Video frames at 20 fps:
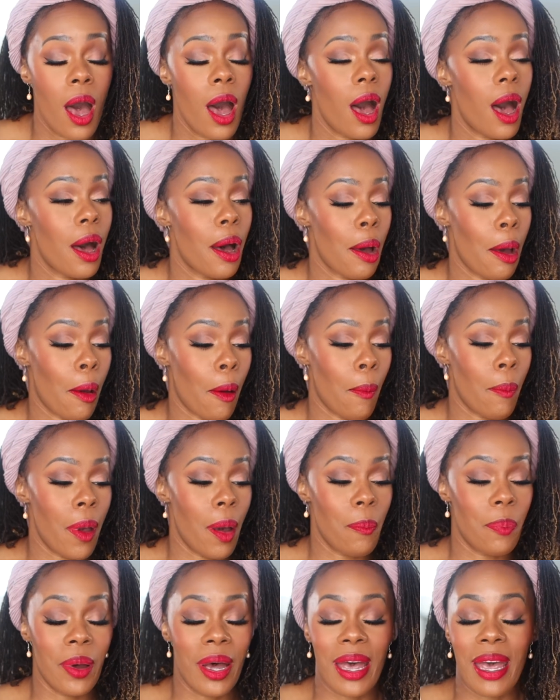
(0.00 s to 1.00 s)

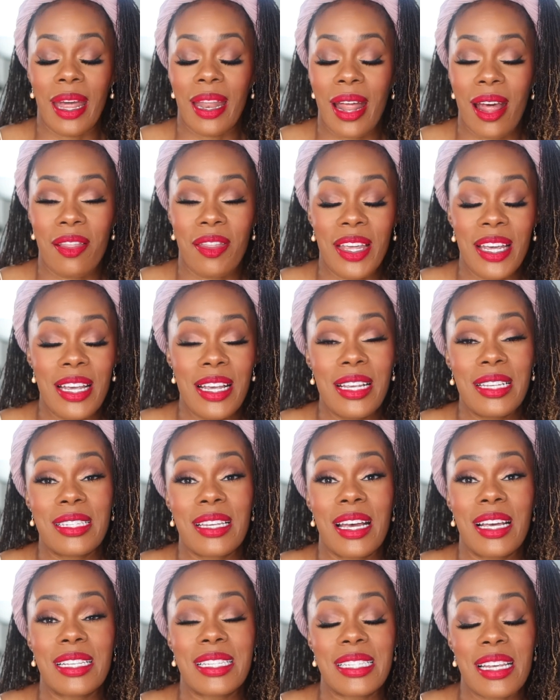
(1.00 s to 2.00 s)
But these
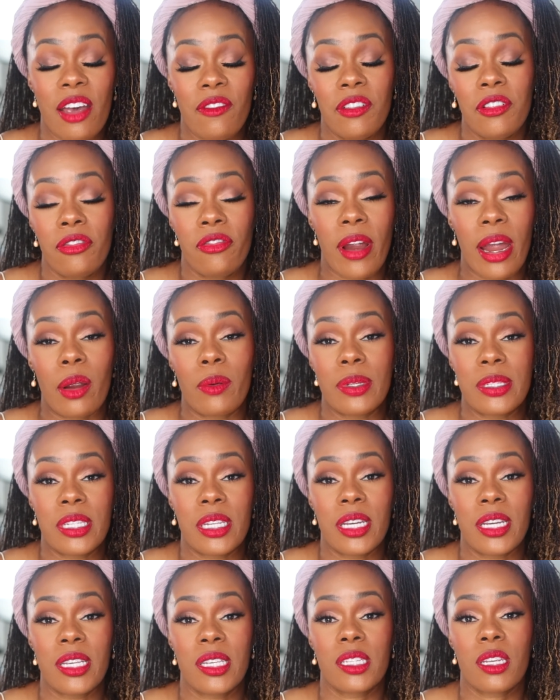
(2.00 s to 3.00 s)
7
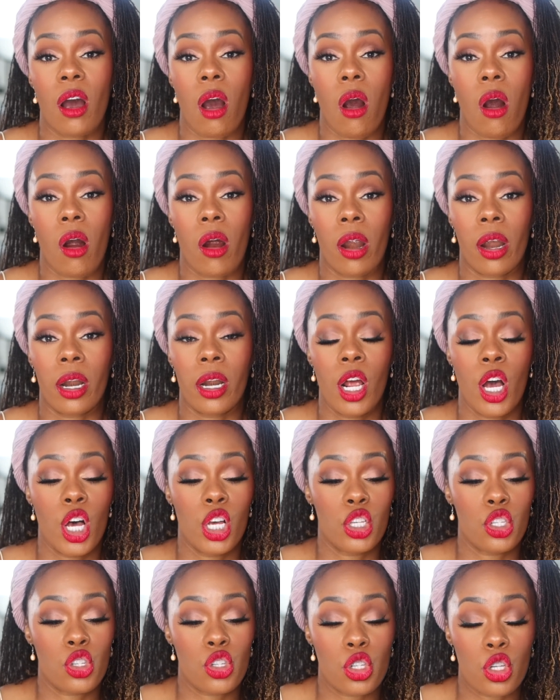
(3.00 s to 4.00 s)
fragrances are
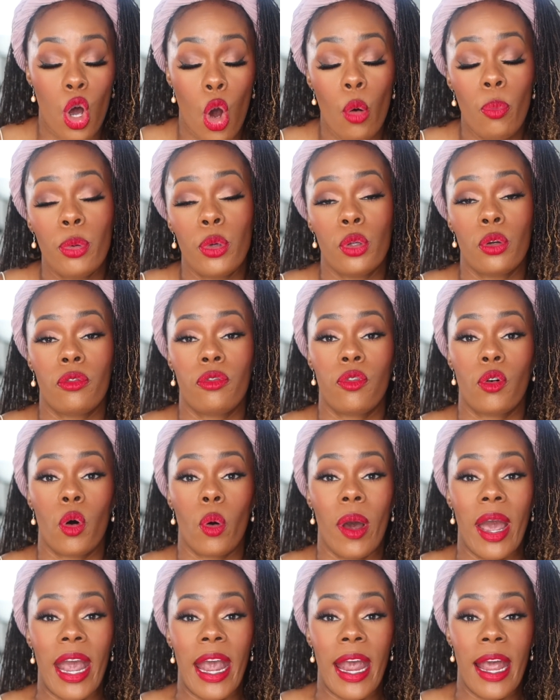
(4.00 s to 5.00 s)
so
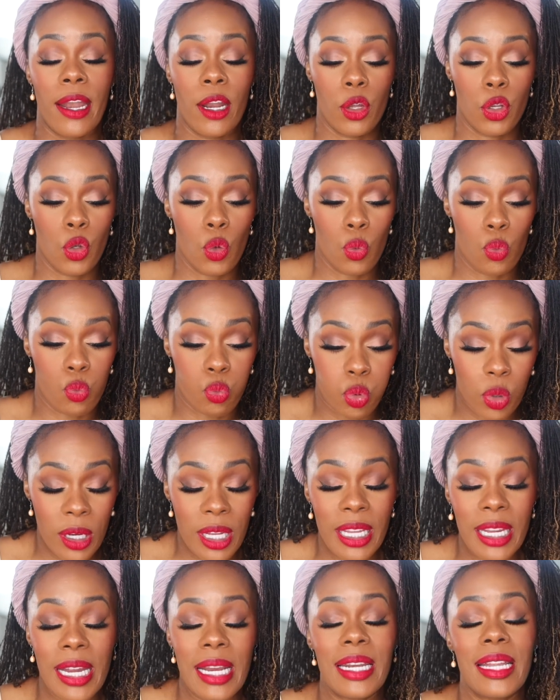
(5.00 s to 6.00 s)
beautiful, and you
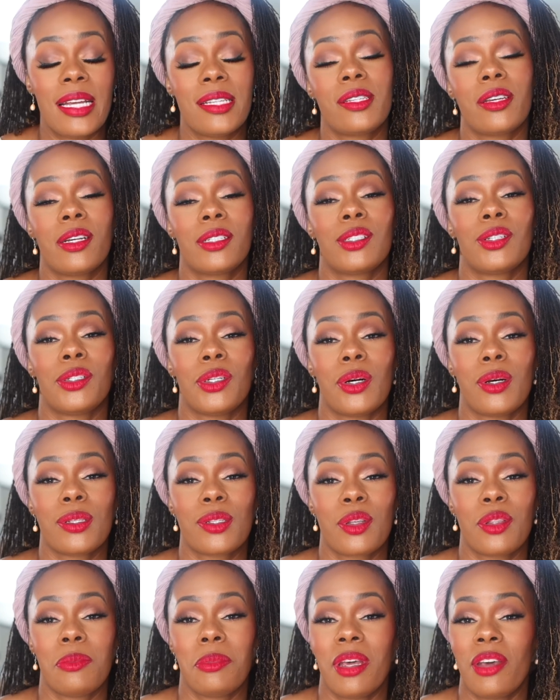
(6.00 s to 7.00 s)
really need to get your nose
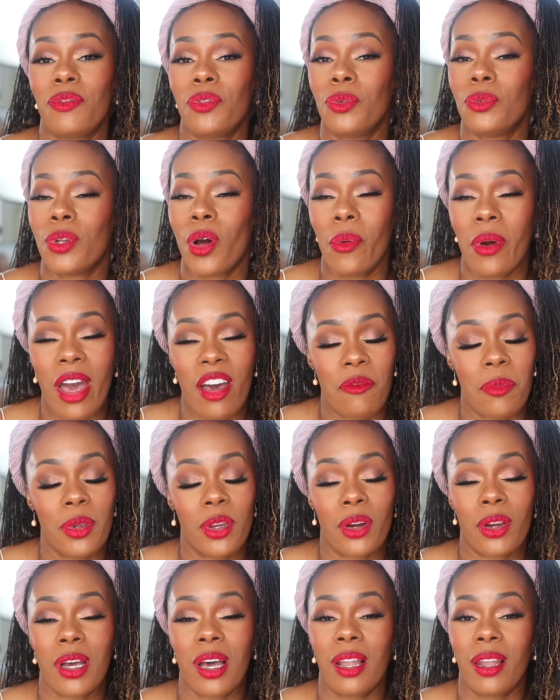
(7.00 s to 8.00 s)
on them if you don't have them in
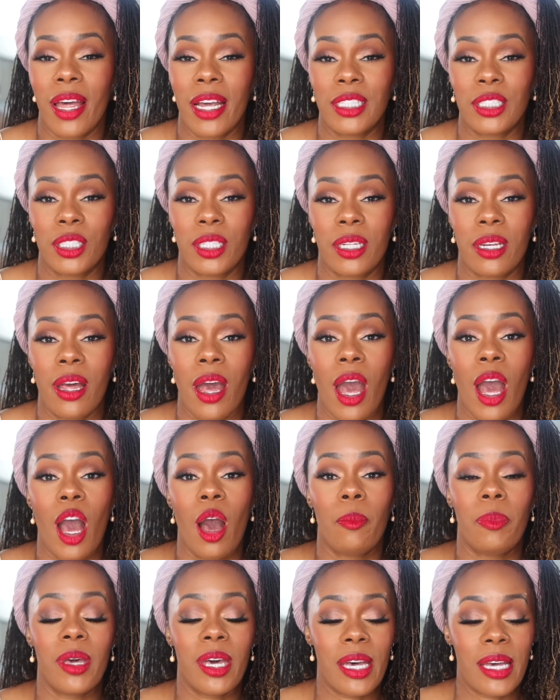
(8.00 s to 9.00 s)
your collection,
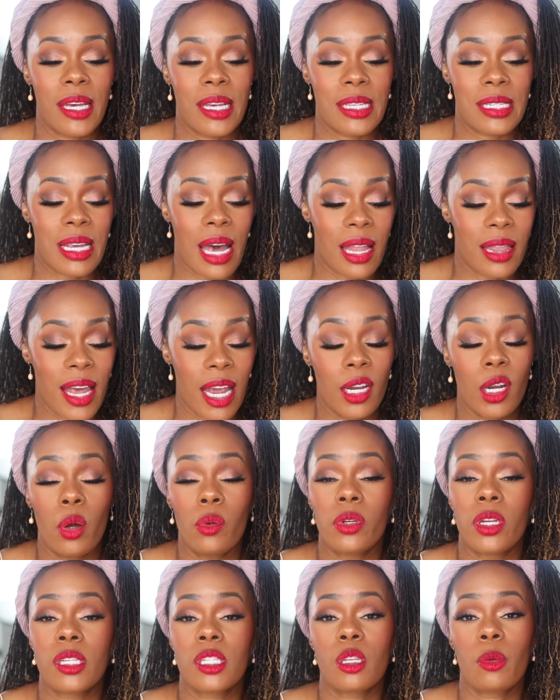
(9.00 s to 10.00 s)
because they
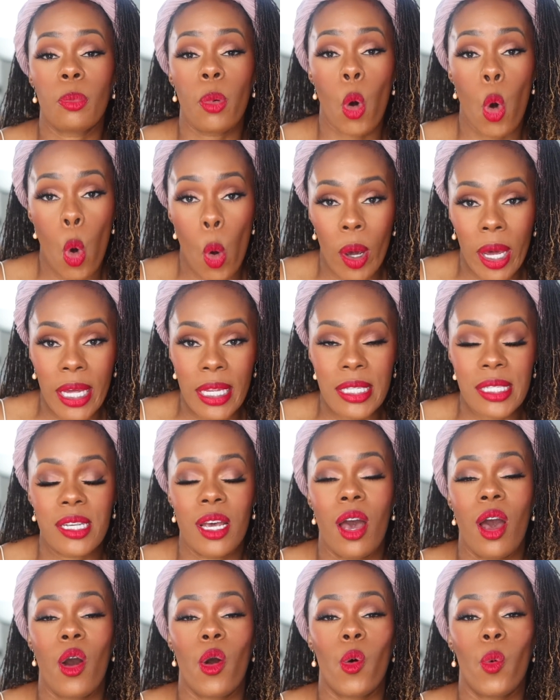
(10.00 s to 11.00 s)
don't disappoint
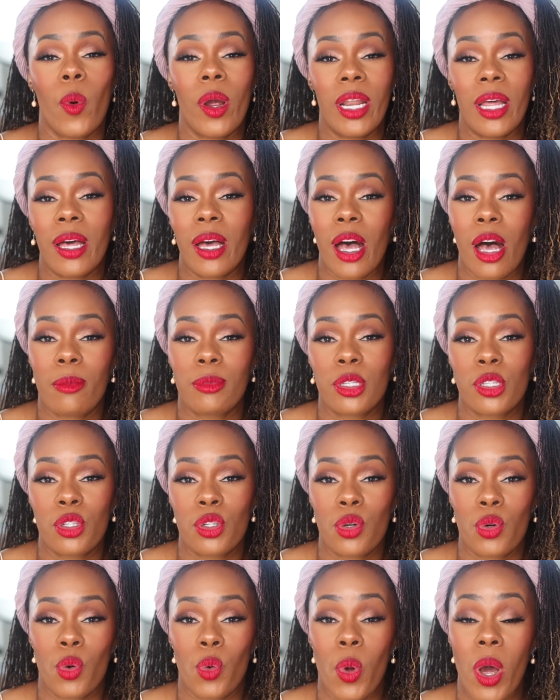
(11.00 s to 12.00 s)
when it comes
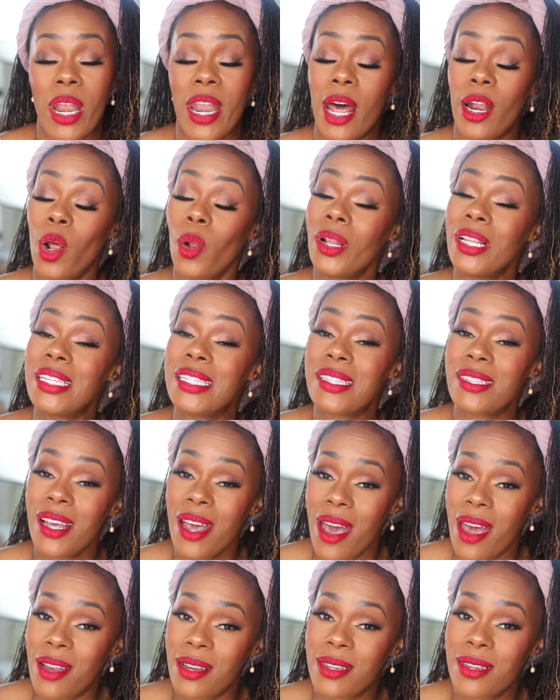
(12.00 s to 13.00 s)
to not only
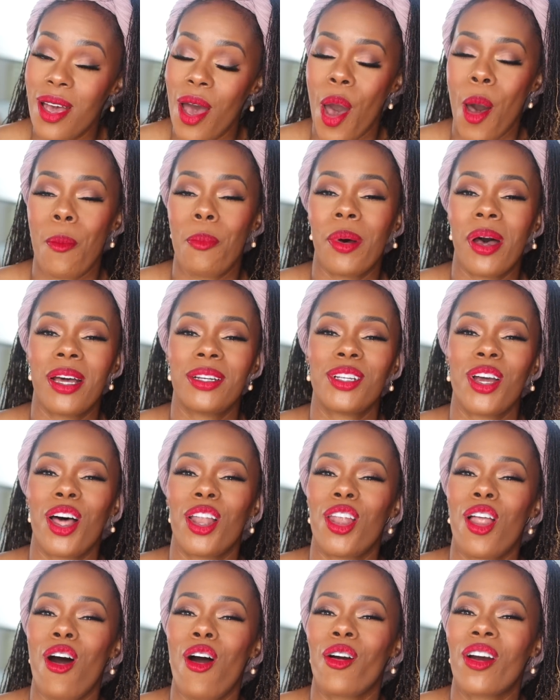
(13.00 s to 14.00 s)
scent but
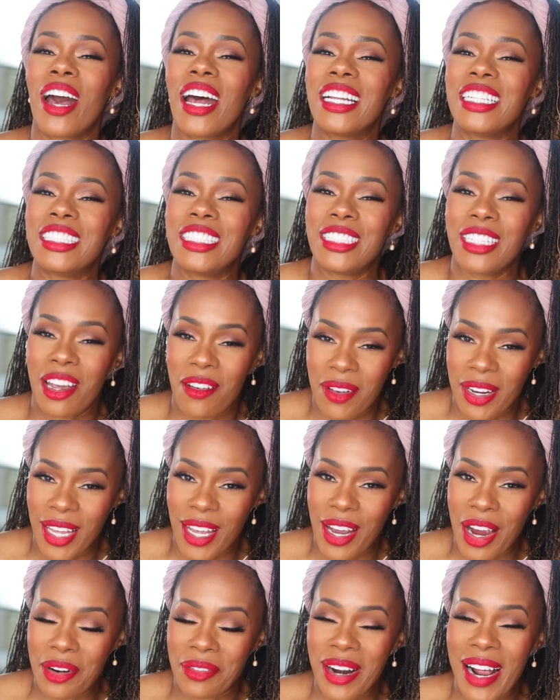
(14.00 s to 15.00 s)

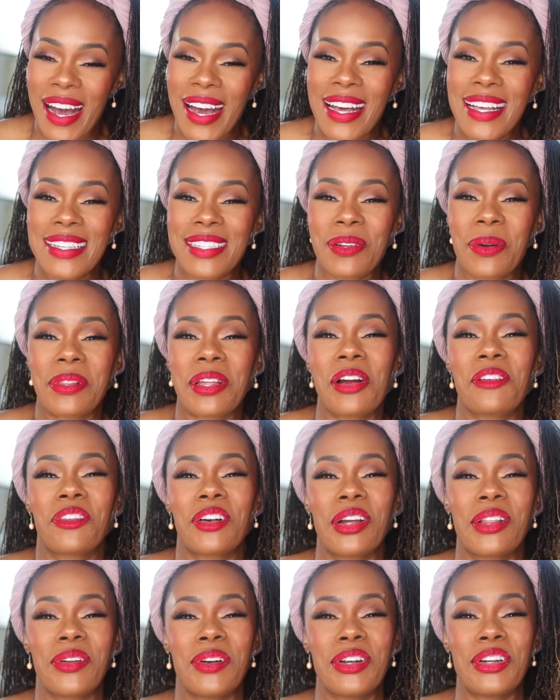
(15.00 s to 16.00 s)
longevity. All right, so without
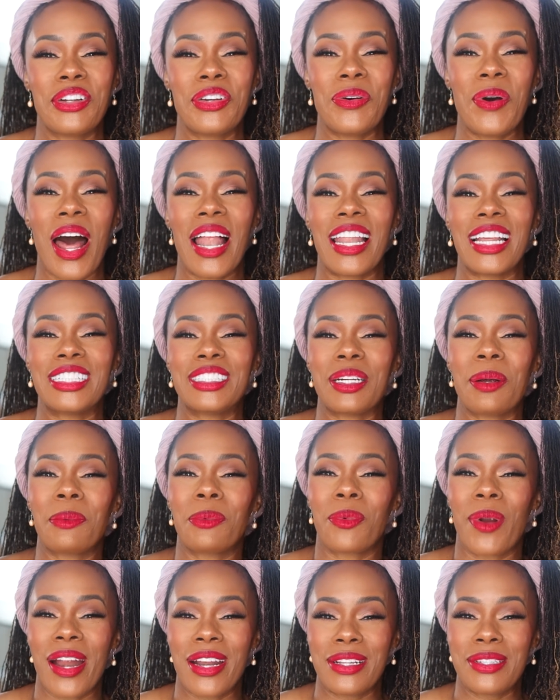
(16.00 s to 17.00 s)
further ado, let's jump
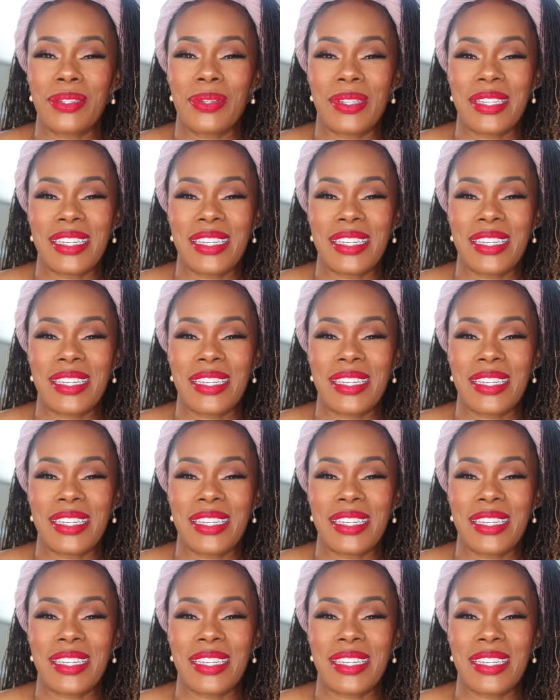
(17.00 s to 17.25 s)
right into